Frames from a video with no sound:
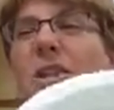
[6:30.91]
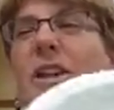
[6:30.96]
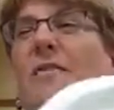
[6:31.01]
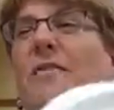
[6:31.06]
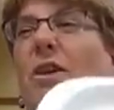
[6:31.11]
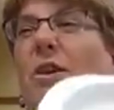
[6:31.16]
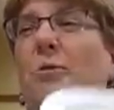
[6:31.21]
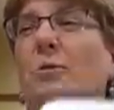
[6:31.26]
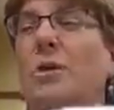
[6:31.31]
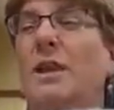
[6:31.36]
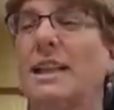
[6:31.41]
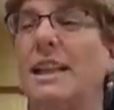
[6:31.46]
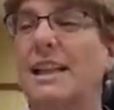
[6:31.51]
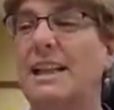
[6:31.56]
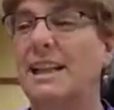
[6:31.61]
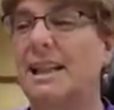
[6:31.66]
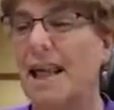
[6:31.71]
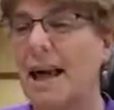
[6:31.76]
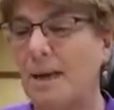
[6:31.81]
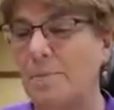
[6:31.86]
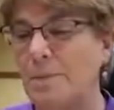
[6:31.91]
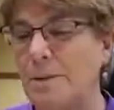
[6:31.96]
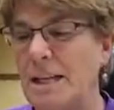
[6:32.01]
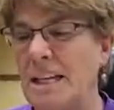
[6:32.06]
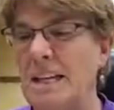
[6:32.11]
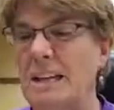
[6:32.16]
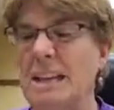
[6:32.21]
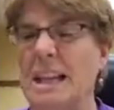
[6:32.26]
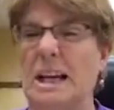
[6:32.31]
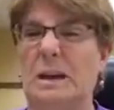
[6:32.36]
Now, if they're really
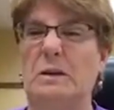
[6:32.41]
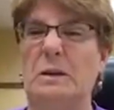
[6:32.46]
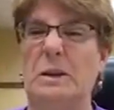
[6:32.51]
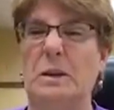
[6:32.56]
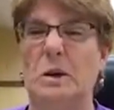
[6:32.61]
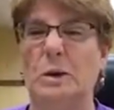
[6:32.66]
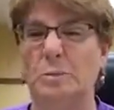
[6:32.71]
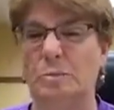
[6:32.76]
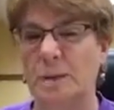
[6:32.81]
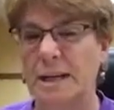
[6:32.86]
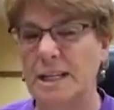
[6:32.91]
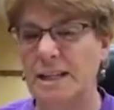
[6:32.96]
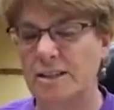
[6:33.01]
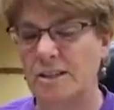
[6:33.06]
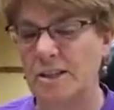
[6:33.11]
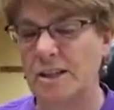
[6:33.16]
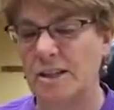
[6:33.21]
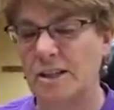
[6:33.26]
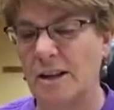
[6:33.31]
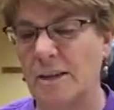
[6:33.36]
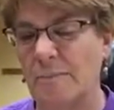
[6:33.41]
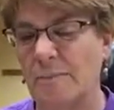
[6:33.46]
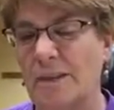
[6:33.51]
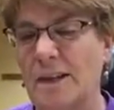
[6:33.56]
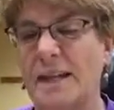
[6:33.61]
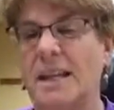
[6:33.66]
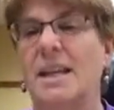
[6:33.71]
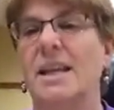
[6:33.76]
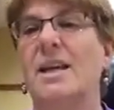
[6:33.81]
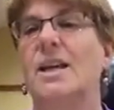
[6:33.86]
gloppy, like with old pizza or
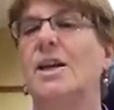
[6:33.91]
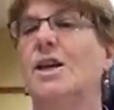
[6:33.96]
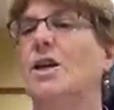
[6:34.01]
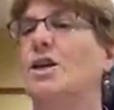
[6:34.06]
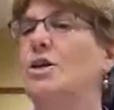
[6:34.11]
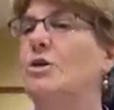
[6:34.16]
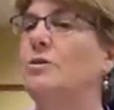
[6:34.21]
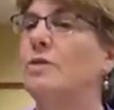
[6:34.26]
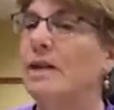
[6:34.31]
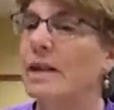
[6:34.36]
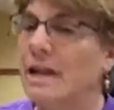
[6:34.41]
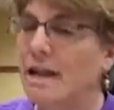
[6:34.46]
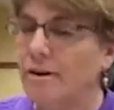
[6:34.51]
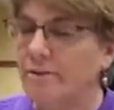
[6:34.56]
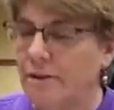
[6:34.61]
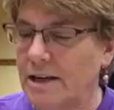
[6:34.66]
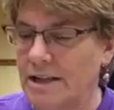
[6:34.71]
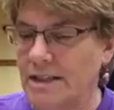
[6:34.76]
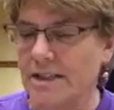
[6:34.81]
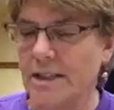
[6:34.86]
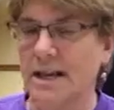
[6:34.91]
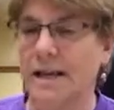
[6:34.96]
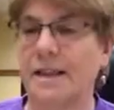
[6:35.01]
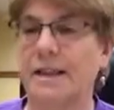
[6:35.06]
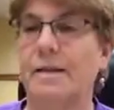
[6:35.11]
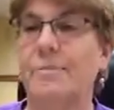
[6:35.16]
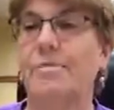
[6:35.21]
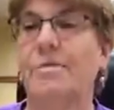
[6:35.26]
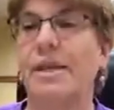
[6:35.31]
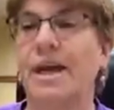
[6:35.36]
something, you can't recycle
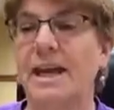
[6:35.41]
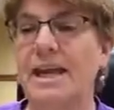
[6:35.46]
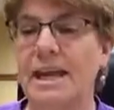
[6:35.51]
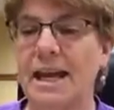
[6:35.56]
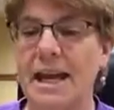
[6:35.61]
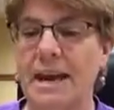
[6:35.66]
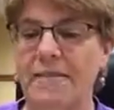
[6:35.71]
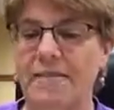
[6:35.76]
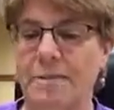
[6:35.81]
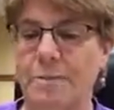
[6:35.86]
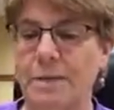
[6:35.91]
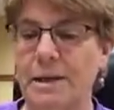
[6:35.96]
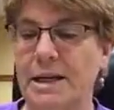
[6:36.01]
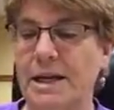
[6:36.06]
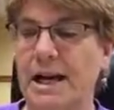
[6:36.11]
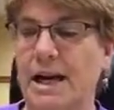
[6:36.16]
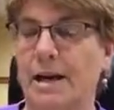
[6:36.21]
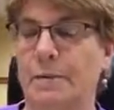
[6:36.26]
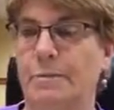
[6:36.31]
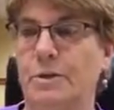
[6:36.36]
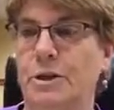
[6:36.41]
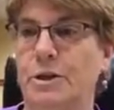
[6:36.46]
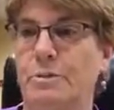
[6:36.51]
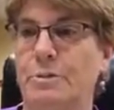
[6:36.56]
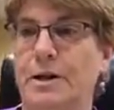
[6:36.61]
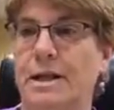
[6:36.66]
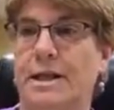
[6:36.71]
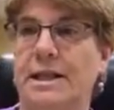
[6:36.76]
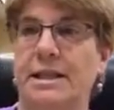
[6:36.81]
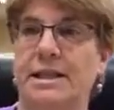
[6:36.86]
them. Then they have to be garbage,
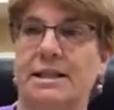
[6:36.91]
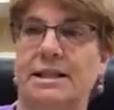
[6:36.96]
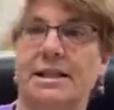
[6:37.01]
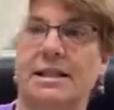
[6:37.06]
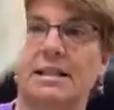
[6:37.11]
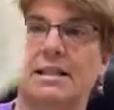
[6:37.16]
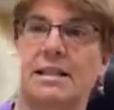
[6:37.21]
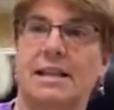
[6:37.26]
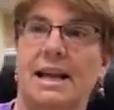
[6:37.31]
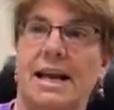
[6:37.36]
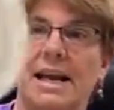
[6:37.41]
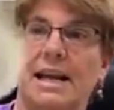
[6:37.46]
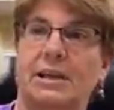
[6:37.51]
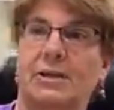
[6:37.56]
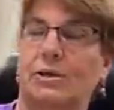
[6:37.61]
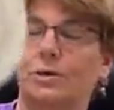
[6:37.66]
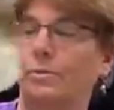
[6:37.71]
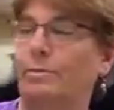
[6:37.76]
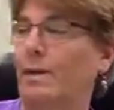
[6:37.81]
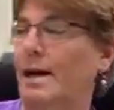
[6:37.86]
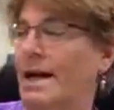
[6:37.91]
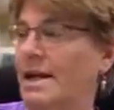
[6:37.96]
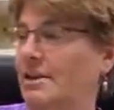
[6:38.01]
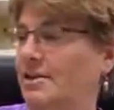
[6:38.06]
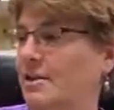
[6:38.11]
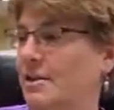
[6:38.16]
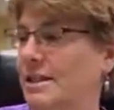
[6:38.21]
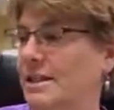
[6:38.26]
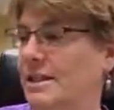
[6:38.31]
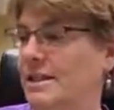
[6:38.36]
but this is not too bad,
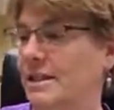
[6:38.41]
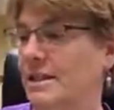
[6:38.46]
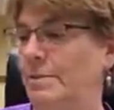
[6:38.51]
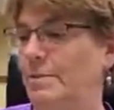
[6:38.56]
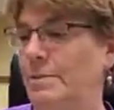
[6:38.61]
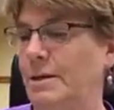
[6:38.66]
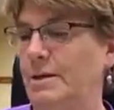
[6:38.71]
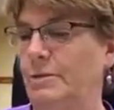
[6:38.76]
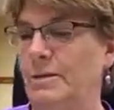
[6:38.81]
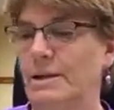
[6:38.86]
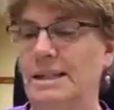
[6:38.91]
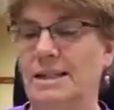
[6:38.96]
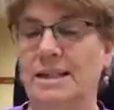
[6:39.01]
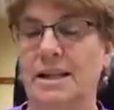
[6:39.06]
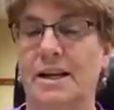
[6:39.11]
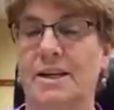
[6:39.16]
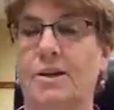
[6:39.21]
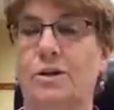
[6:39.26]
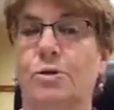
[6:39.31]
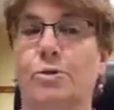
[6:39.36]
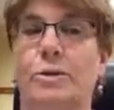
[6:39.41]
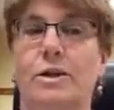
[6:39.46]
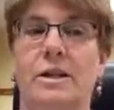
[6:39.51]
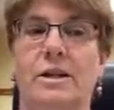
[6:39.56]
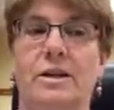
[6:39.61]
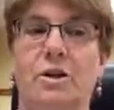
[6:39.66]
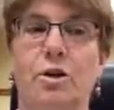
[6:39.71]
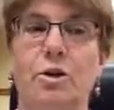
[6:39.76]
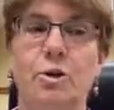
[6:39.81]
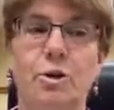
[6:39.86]
so this can be recycled
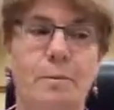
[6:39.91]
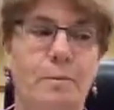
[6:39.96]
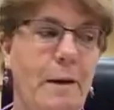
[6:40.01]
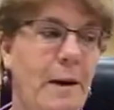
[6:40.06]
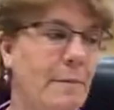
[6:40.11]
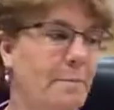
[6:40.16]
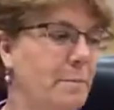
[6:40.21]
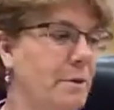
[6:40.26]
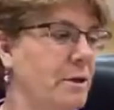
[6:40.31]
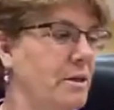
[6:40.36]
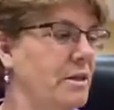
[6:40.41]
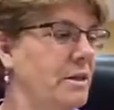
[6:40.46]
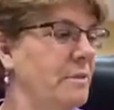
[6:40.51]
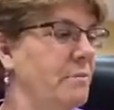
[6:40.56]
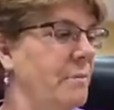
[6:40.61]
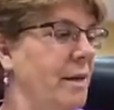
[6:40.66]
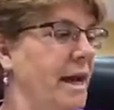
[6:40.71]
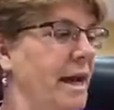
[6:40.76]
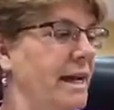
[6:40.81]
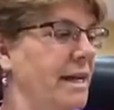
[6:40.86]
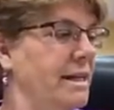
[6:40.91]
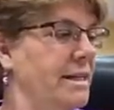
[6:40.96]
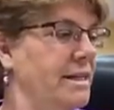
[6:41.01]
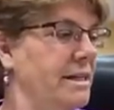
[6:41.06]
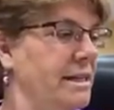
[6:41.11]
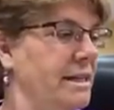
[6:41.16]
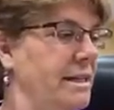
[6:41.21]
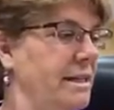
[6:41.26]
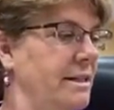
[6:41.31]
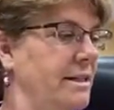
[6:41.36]
with newspapers and
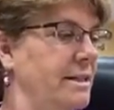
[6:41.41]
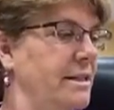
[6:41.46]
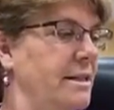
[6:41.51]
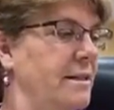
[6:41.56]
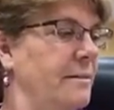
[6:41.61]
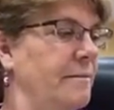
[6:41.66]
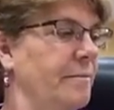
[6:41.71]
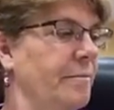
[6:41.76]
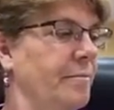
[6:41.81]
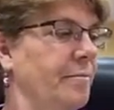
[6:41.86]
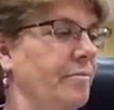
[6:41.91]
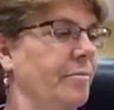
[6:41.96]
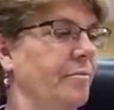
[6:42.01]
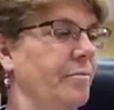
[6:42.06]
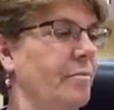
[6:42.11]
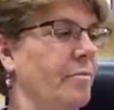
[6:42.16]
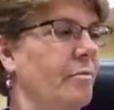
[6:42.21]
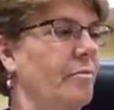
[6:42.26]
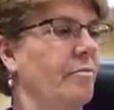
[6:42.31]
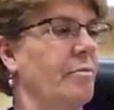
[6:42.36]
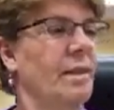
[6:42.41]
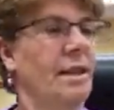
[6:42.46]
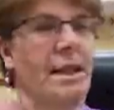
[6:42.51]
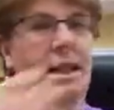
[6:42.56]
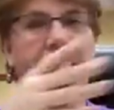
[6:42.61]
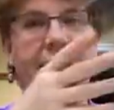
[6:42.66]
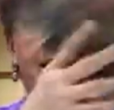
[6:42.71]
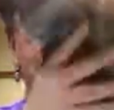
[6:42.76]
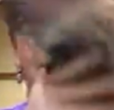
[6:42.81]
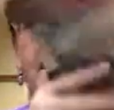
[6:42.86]
magazines.
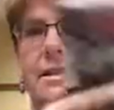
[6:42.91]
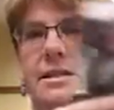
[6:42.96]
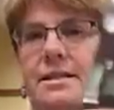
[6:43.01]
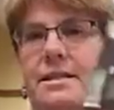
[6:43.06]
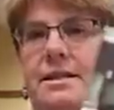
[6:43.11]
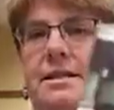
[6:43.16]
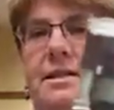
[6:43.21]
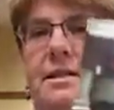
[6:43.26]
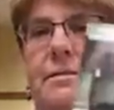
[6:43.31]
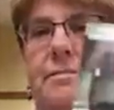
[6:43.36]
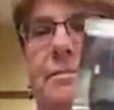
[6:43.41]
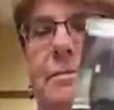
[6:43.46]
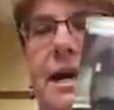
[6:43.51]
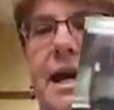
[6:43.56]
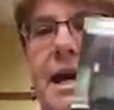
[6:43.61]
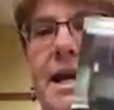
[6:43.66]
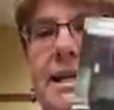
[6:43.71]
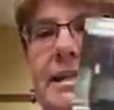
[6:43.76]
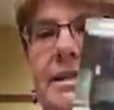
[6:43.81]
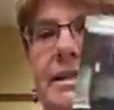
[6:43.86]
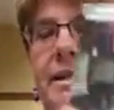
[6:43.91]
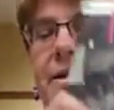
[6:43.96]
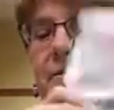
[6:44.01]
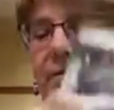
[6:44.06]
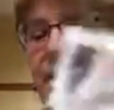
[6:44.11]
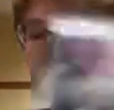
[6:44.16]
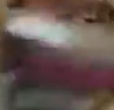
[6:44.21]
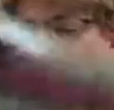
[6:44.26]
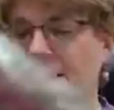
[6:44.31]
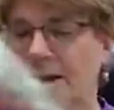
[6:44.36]
Like this. Magazine,
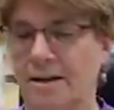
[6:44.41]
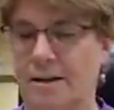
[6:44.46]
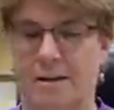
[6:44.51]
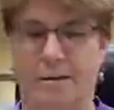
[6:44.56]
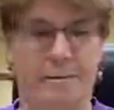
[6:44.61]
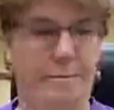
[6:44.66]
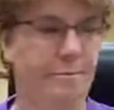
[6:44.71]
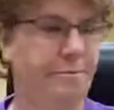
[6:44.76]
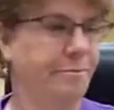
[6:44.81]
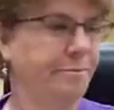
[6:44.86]
recycle.